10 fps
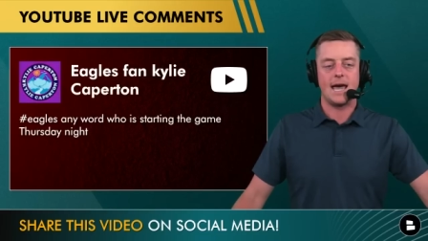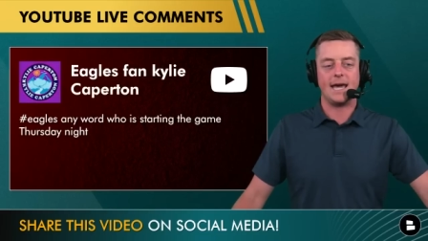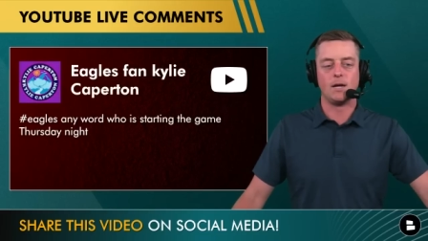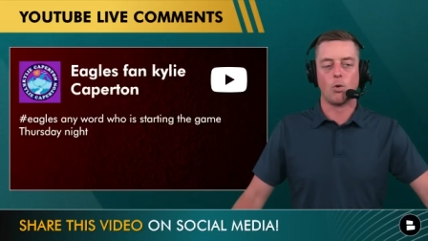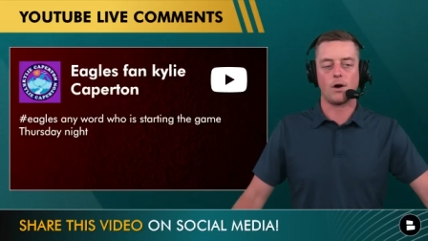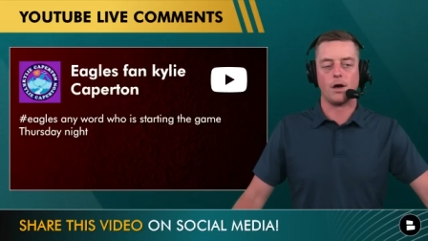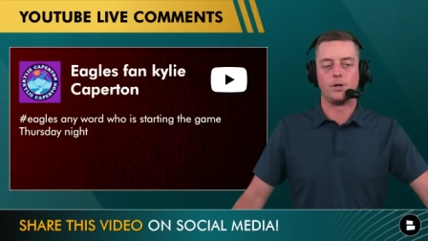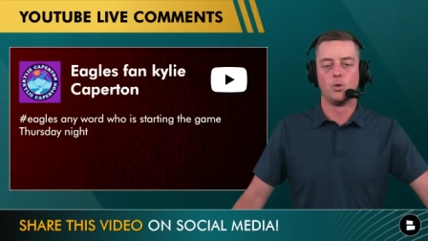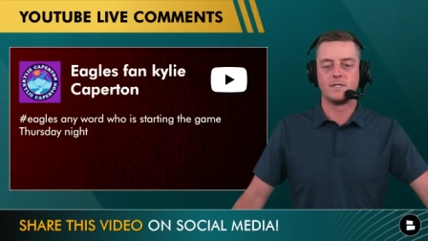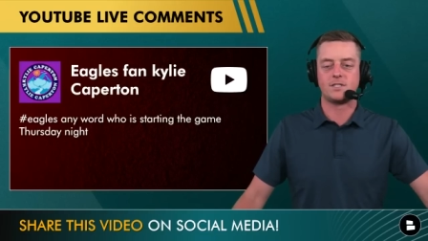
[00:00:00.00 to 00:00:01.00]
any word on
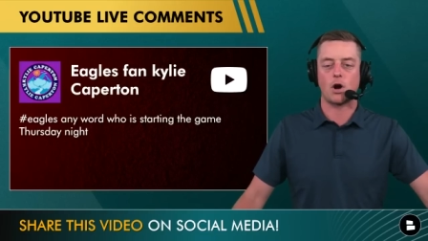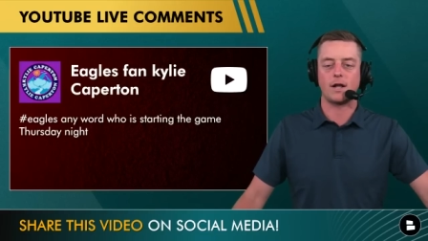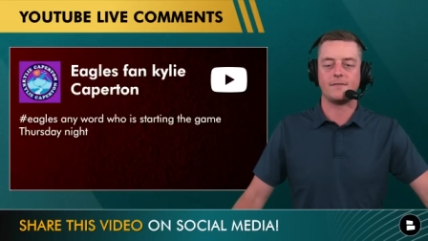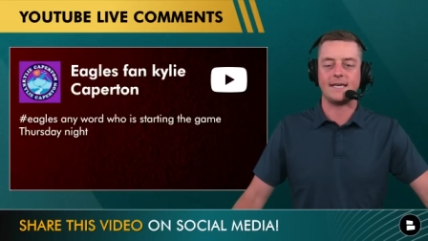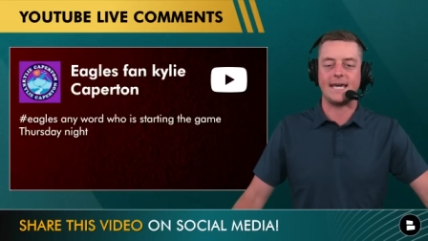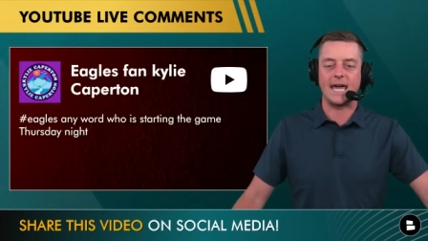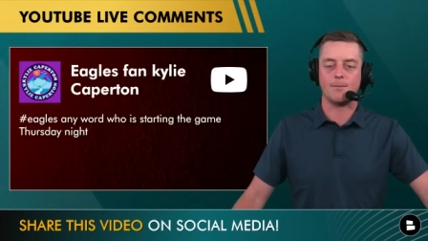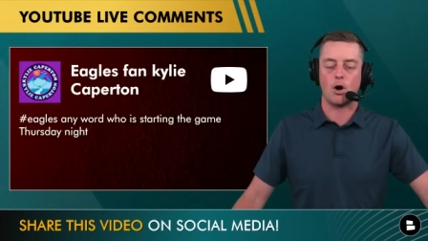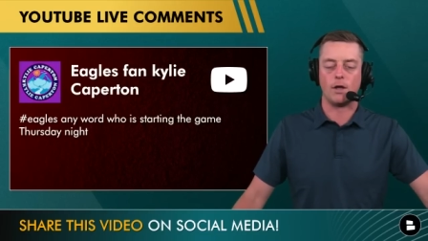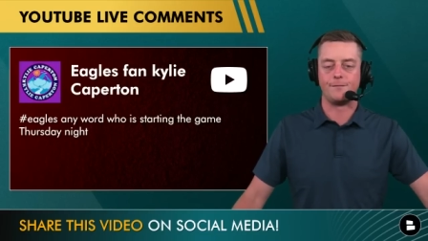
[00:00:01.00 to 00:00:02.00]
who is starting the
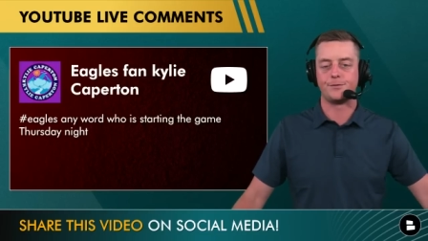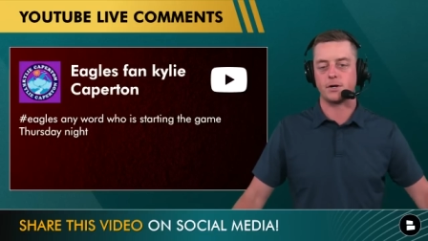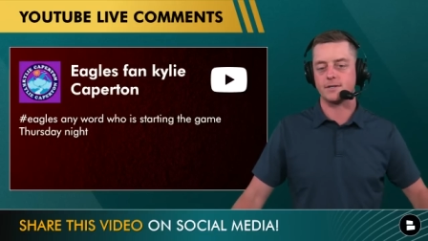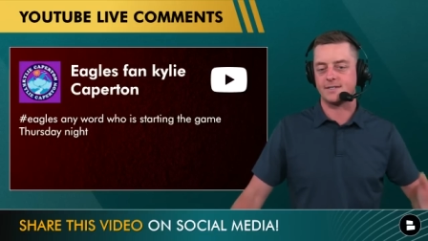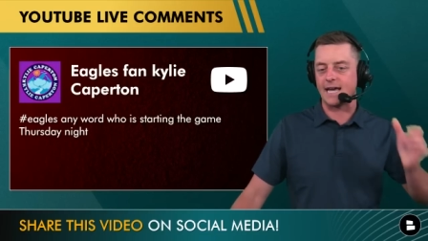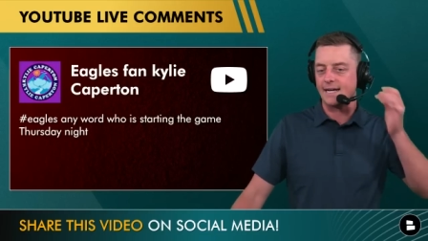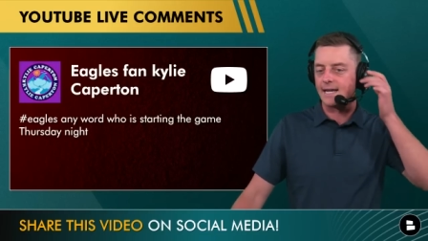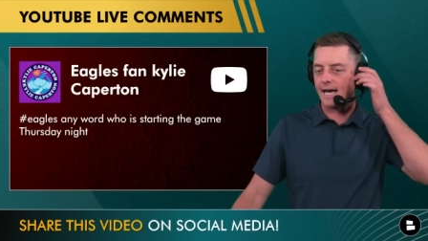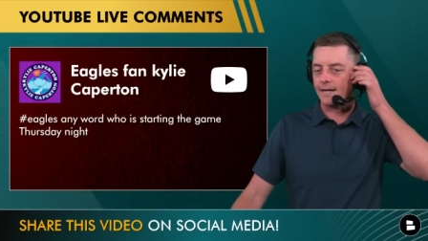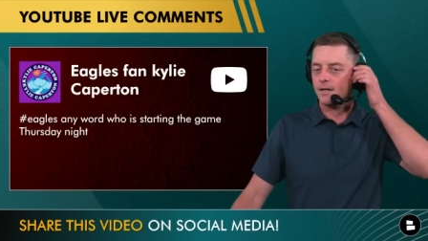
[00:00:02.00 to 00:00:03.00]
game on Thursday
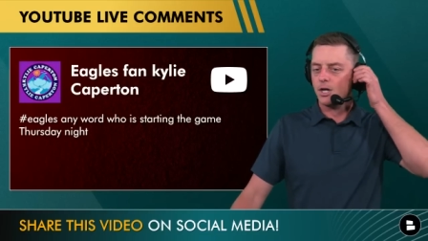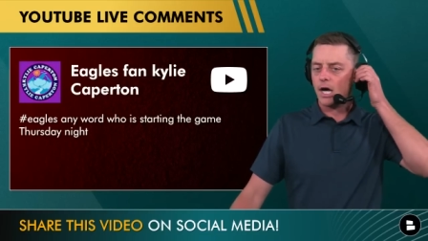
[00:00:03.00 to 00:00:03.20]
night?